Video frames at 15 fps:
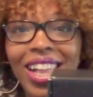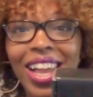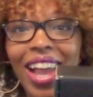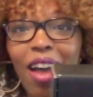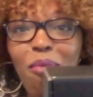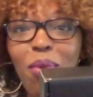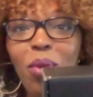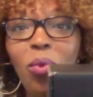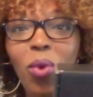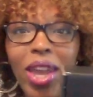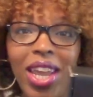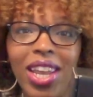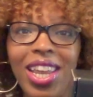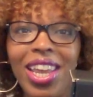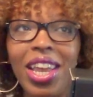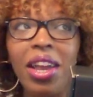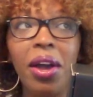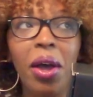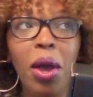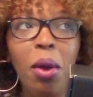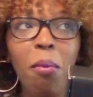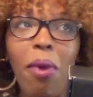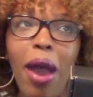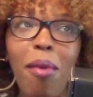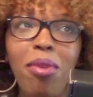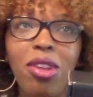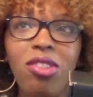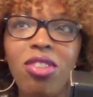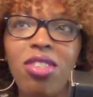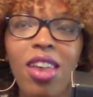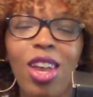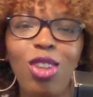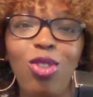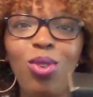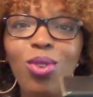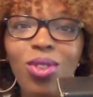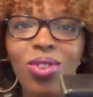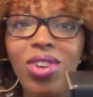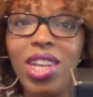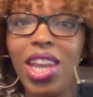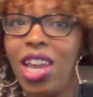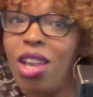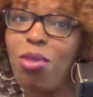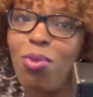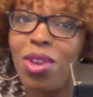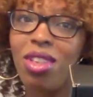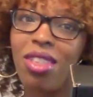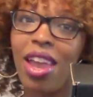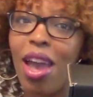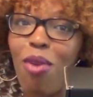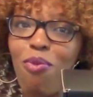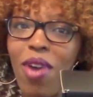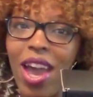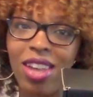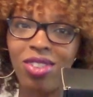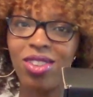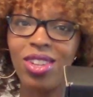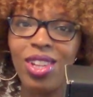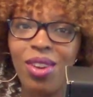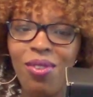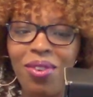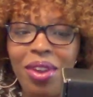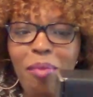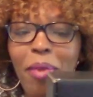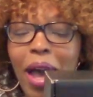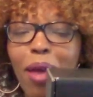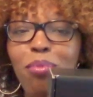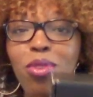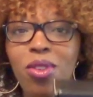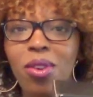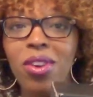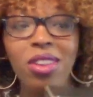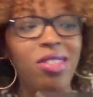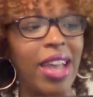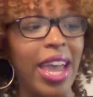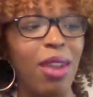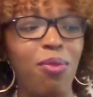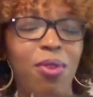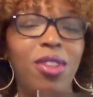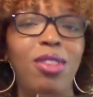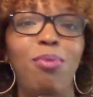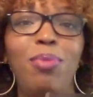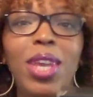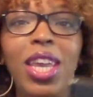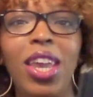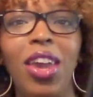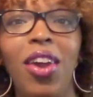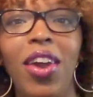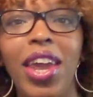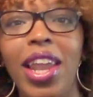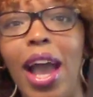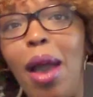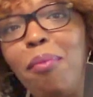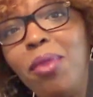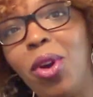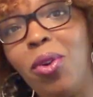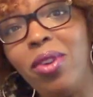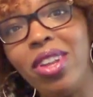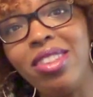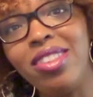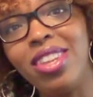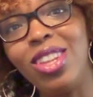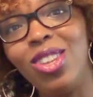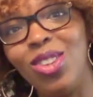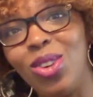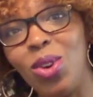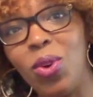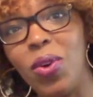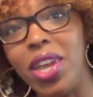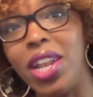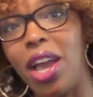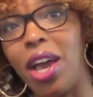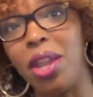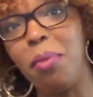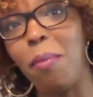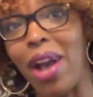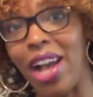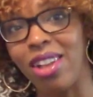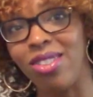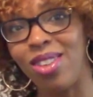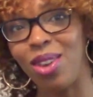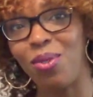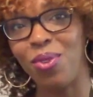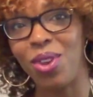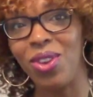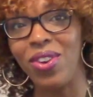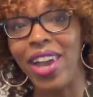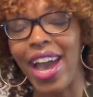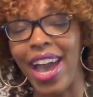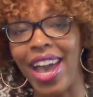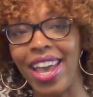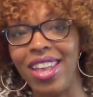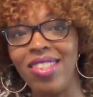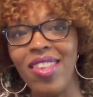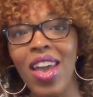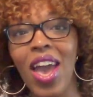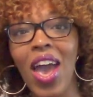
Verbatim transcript: Like I've been waiting probably just like two or three days because they have fast delivery but I'm so excited for it to be here and I'm going to do an unboxing for you guys.